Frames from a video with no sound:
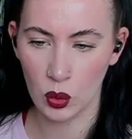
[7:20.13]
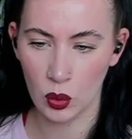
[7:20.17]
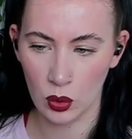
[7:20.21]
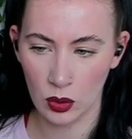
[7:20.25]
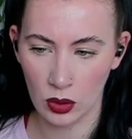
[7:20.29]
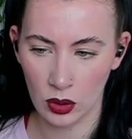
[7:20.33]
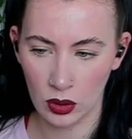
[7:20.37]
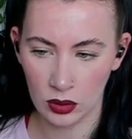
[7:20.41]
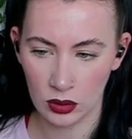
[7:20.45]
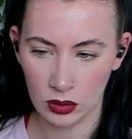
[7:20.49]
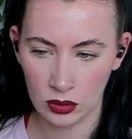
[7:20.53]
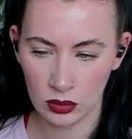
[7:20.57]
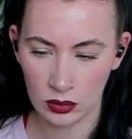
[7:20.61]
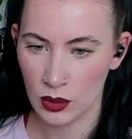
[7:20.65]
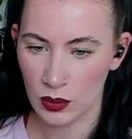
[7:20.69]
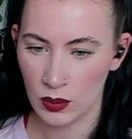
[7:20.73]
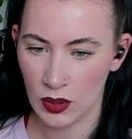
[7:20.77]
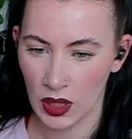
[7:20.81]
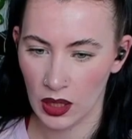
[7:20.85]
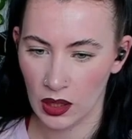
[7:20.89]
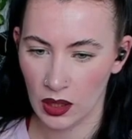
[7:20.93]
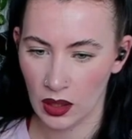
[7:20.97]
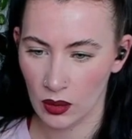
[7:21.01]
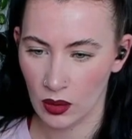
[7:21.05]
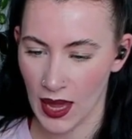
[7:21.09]
Cool. Do
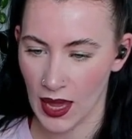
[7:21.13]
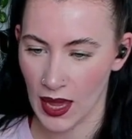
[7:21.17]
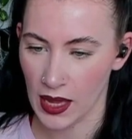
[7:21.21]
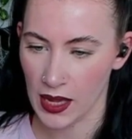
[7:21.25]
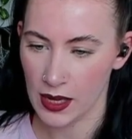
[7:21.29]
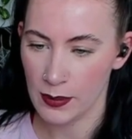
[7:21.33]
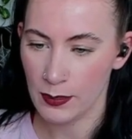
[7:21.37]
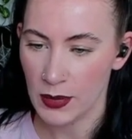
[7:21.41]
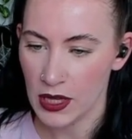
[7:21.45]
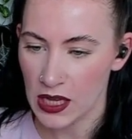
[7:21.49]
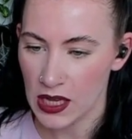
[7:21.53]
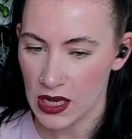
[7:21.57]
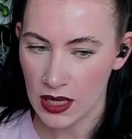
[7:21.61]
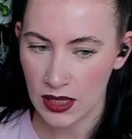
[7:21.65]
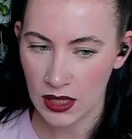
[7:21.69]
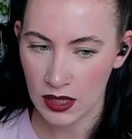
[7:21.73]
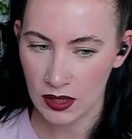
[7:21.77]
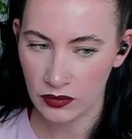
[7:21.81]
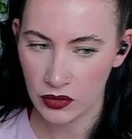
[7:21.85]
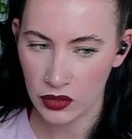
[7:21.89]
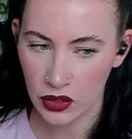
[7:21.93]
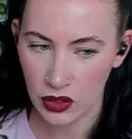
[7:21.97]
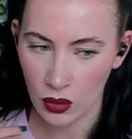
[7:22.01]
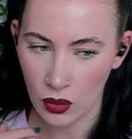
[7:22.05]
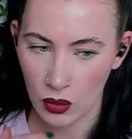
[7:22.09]
like a piece
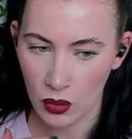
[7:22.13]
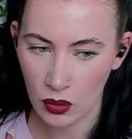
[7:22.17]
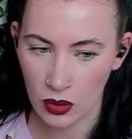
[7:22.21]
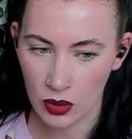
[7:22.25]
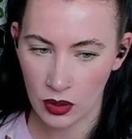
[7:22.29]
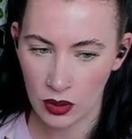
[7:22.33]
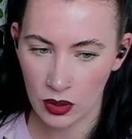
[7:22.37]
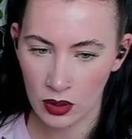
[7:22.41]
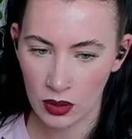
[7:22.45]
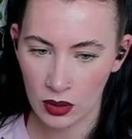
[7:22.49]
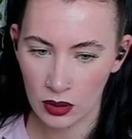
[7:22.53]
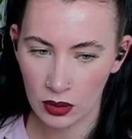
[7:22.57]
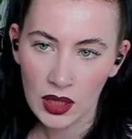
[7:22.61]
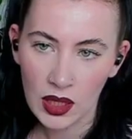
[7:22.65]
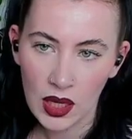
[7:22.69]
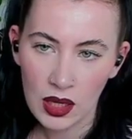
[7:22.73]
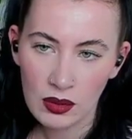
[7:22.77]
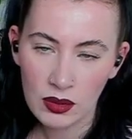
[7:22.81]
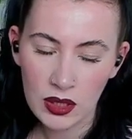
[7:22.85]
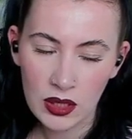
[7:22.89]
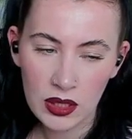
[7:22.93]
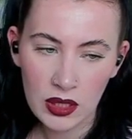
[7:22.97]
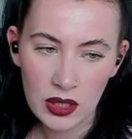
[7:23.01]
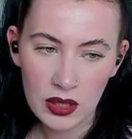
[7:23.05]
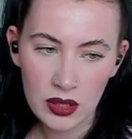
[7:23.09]
of decor. I can't
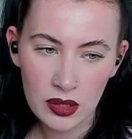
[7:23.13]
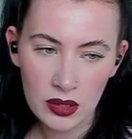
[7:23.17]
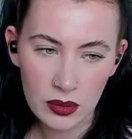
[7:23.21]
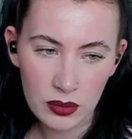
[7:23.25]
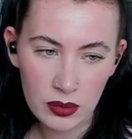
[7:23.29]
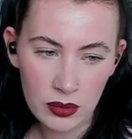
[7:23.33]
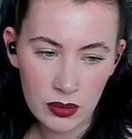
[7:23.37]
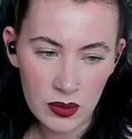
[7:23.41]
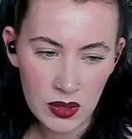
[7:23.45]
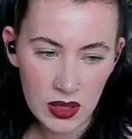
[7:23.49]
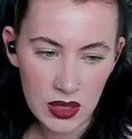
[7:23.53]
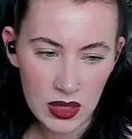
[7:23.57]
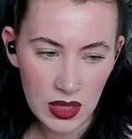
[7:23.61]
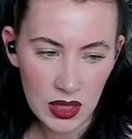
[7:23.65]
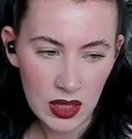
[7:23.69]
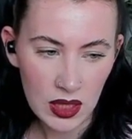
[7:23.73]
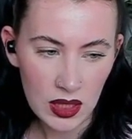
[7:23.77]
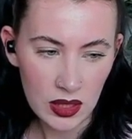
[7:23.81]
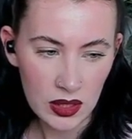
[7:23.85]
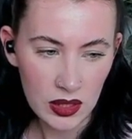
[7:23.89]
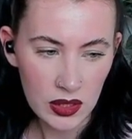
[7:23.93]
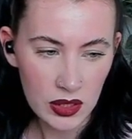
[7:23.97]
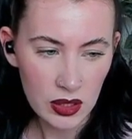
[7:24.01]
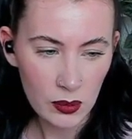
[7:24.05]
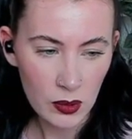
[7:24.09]
really use
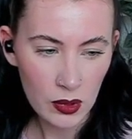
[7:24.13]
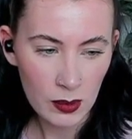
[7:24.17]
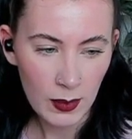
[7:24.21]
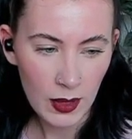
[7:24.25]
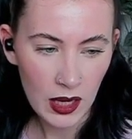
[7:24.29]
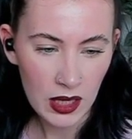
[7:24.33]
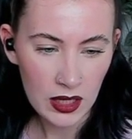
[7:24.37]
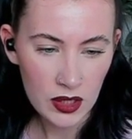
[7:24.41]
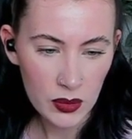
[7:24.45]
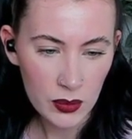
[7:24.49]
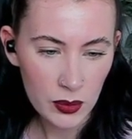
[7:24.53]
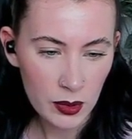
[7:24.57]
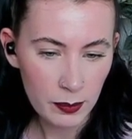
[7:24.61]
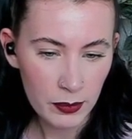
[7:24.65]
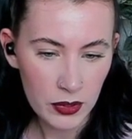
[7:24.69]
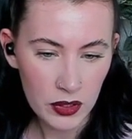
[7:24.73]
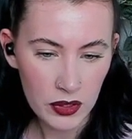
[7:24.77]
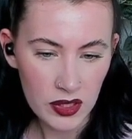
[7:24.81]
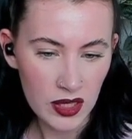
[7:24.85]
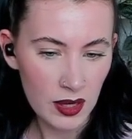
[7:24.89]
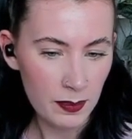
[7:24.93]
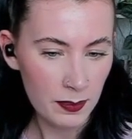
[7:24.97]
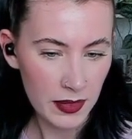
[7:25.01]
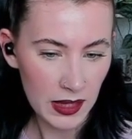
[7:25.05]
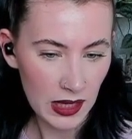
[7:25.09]
this, so we might as well put
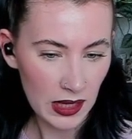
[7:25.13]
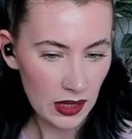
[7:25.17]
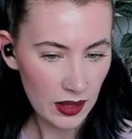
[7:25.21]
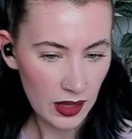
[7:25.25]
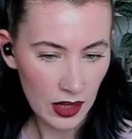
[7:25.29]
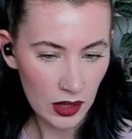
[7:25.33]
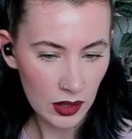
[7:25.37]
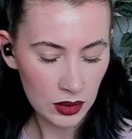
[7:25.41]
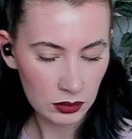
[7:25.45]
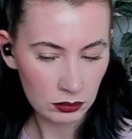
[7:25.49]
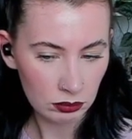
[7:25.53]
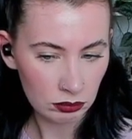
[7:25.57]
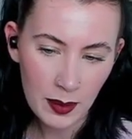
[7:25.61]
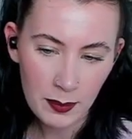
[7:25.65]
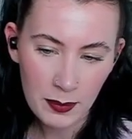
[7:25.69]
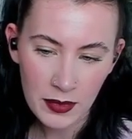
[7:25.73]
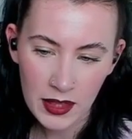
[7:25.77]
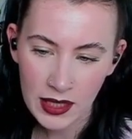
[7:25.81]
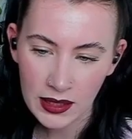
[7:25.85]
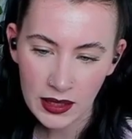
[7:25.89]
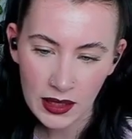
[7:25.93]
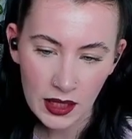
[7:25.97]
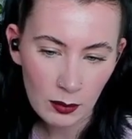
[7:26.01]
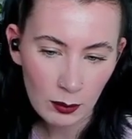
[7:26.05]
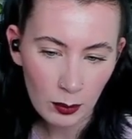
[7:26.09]
something there. I'm
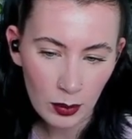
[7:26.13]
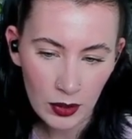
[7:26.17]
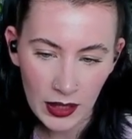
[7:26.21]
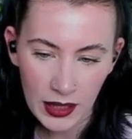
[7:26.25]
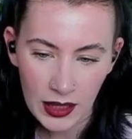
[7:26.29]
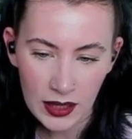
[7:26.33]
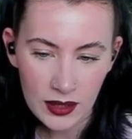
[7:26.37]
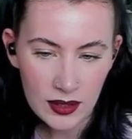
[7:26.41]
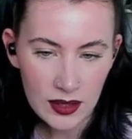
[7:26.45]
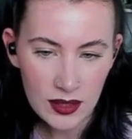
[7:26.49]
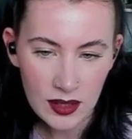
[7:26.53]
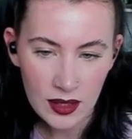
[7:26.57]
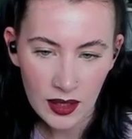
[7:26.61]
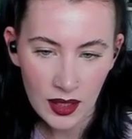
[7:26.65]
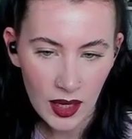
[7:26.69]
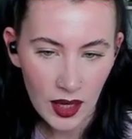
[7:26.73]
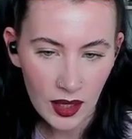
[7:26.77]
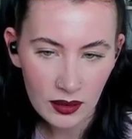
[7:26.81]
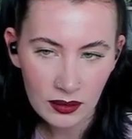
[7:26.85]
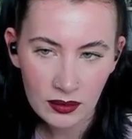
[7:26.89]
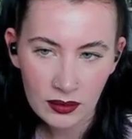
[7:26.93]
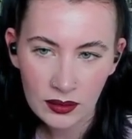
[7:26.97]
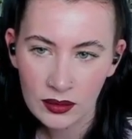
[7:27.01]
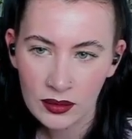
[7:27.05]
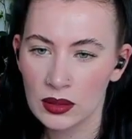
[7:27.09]
thinking plant
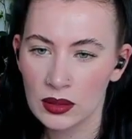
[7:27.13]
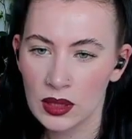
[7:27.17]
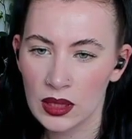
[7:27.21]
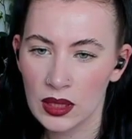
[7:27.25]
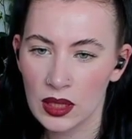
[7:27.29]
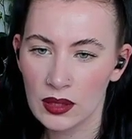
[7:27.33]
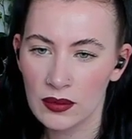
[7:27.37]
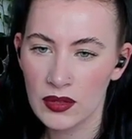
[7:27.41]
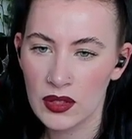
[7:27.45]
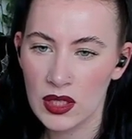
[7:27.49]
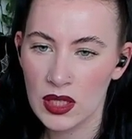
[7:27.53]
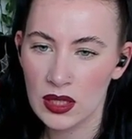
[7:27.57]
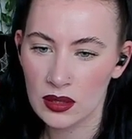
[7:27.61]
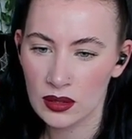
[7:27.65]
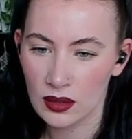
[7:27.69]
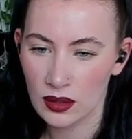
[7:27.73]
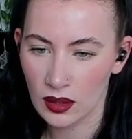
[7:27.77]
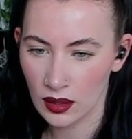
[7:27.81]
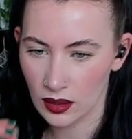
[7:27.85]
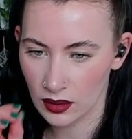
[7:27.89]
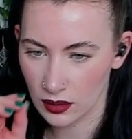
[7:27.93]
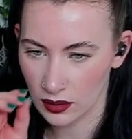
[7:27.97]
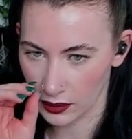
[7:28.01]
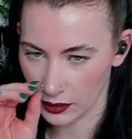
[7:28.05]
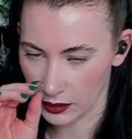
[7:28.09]
again. It gives it
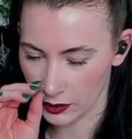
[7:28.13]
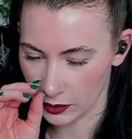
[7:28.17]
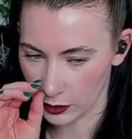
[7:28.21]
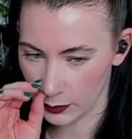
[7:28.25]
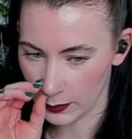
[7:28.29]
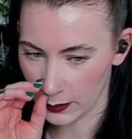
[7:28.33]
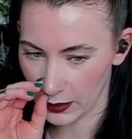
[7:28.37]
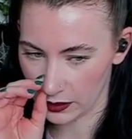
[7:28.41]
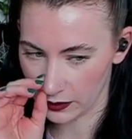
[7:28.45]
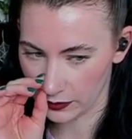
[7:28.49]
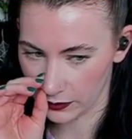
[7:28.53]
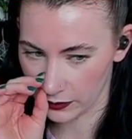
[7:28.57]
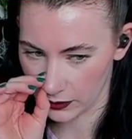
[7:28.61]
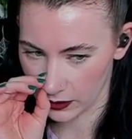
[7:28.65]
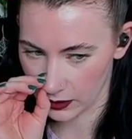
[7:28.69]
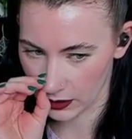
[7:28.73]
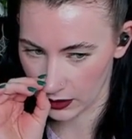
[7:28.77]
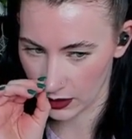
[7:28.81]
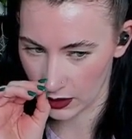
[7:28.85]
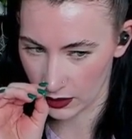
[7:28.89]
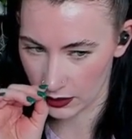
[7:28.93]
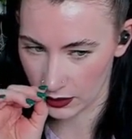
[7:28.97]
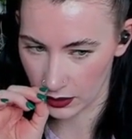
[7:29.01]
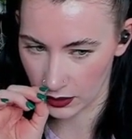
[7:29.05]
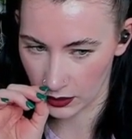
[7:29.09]
a little bit of
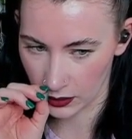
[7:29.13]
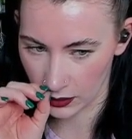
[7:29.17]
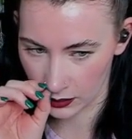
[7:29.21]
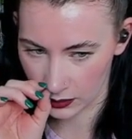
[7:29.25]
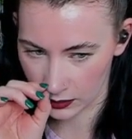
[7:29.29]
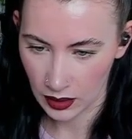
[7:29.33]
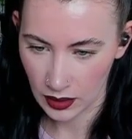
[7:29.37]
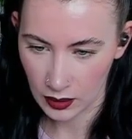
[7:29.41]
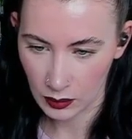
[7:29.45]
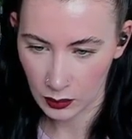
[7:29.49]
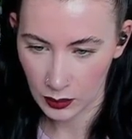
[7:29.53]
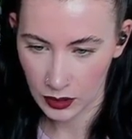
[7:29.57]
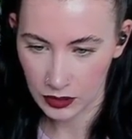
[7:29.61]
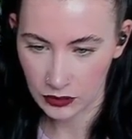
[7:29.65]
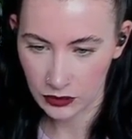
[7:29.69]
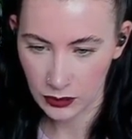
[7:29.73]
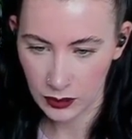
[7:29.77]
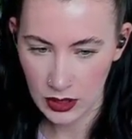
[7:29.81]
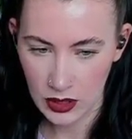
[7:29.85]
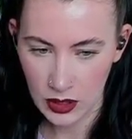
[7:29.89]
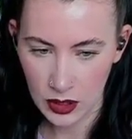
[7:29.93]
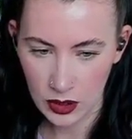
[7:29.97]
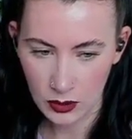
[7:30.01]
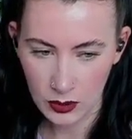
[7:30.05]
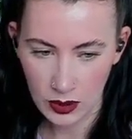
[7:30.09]
color. And then what if we
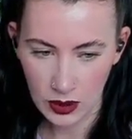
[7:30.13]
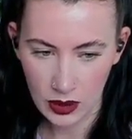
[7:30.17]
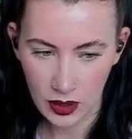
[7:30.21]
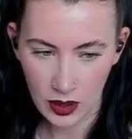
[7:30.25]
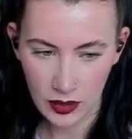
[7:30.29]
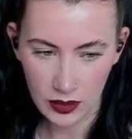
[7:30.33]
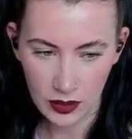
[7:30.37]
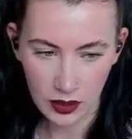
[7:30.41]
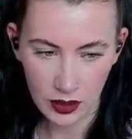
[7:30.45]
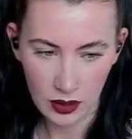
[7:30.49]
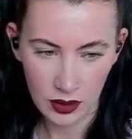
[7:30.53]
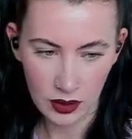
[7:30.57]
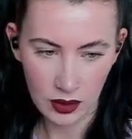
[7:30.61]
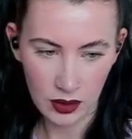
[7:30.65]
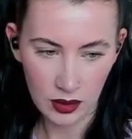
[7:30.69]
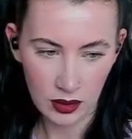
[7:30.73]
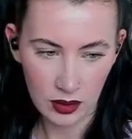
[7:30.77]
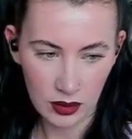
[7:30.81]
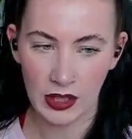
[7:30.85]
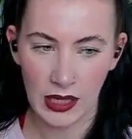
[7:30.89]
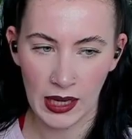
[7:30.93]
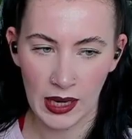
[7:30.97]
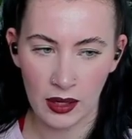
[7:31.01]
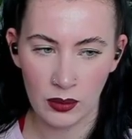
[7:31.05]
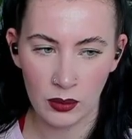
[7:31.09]
do another
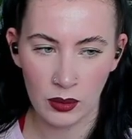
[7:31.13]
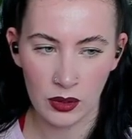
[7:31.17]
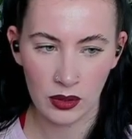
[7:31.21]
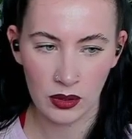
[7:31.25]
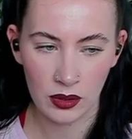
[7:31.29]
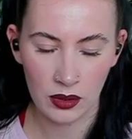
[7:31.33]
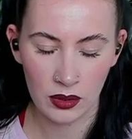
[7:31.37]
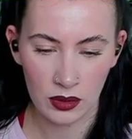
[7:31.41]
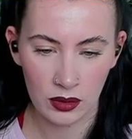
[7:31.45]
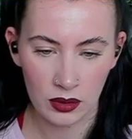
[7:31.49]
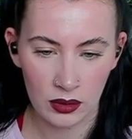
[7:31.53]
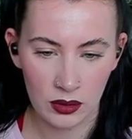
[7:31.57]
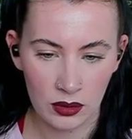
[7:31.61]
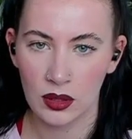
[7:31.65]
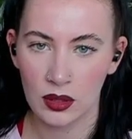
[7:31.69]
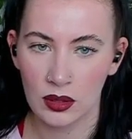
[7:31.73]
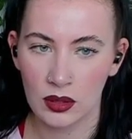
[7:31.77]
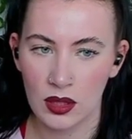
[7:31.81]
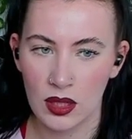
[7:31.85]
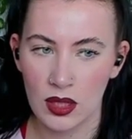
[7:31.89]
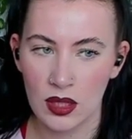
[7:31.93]
flower on